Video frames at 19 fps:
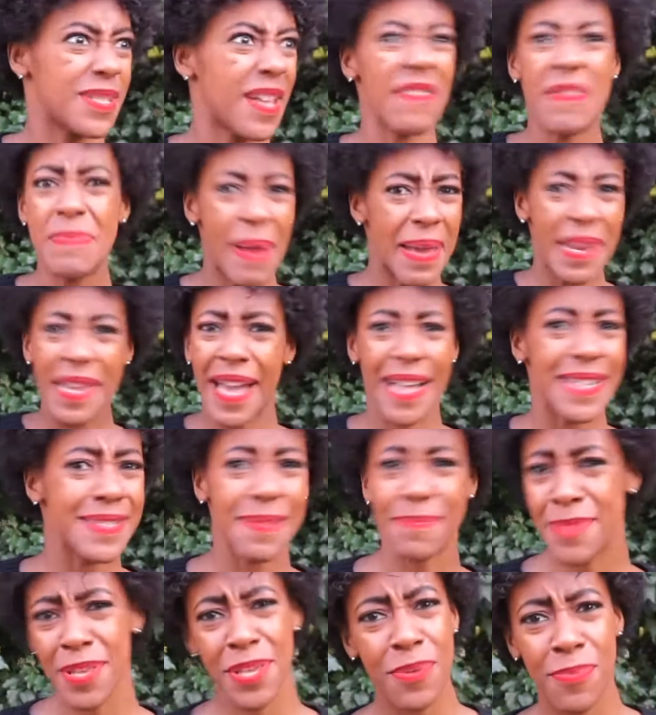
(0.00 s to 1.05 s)
Everybody got
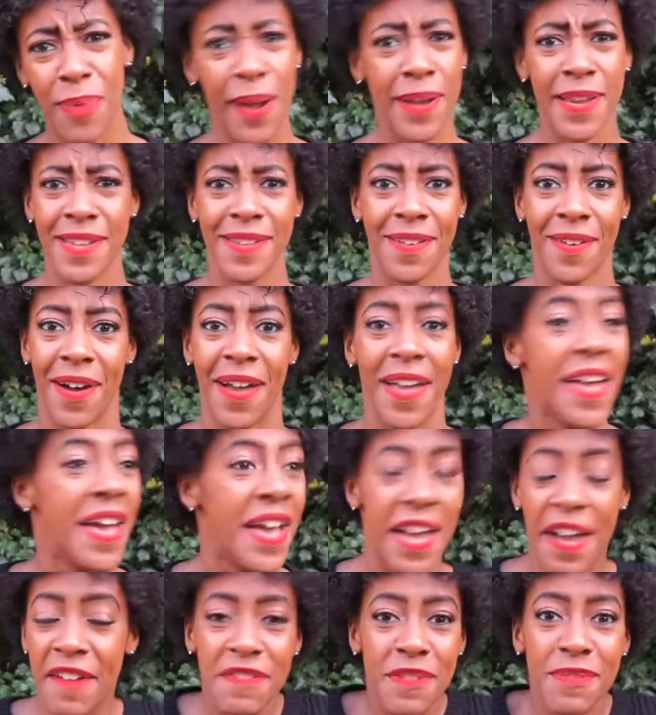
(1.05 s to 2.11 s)
something you're working on.
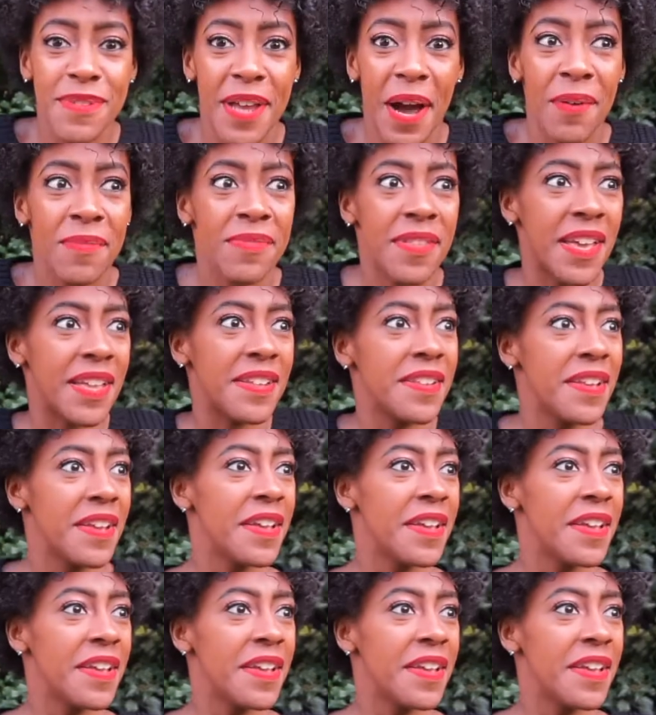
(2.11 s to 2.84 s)
If you don't, then